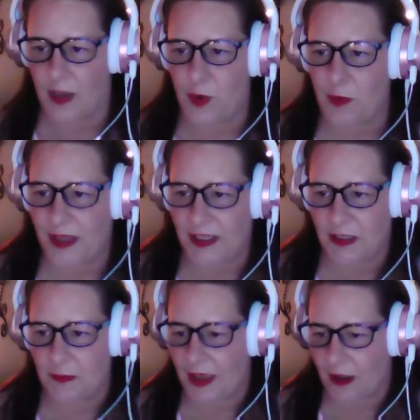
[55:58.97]
I put my
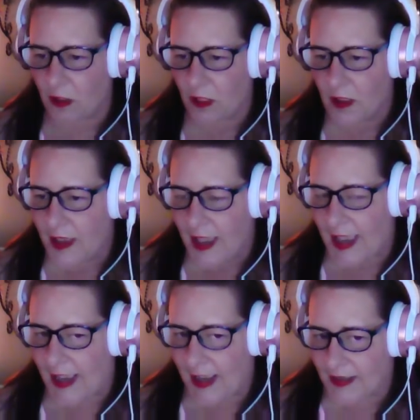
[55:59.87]
email
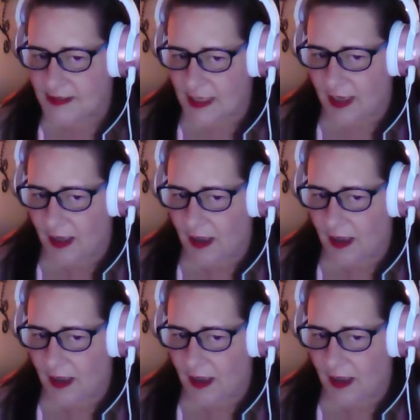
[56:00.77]
as